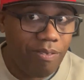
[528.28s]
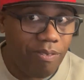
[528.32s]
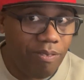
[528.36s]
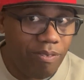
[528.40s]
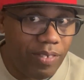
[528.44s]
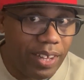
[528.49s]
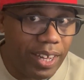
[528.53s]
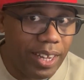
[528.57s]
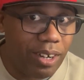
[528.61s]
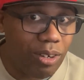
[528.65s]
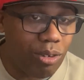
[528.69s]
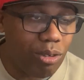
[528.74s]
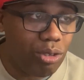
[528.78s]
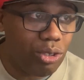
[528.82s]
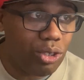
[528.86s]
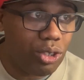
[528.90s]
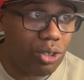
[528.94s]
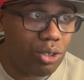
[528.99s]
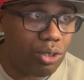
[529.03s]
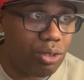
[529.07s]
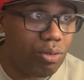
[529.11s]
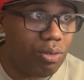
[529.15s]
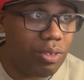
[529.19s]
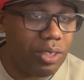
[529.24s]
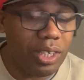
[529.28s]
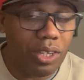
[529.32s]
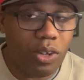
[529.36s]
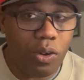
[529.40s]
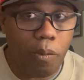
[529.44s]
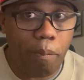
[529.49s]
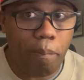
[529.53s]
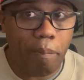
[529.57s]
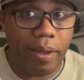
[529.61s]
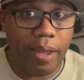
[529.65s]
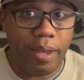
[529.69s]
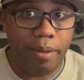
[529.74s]
Federal student
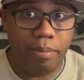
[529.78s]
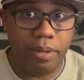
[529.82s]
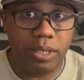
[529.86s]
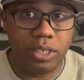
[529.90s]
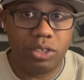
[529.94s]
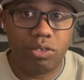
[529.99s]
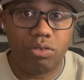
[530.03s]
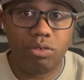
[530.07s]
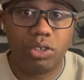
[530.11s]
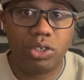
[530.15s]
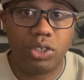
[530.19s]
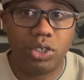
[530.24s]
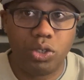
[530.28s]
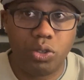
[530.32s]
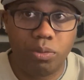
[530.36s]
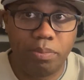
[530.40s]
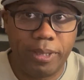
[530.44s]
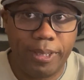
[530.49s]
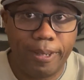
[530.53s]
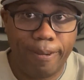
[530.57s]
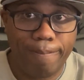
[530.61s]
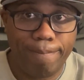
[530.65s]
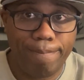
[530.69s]
loan payments resuming.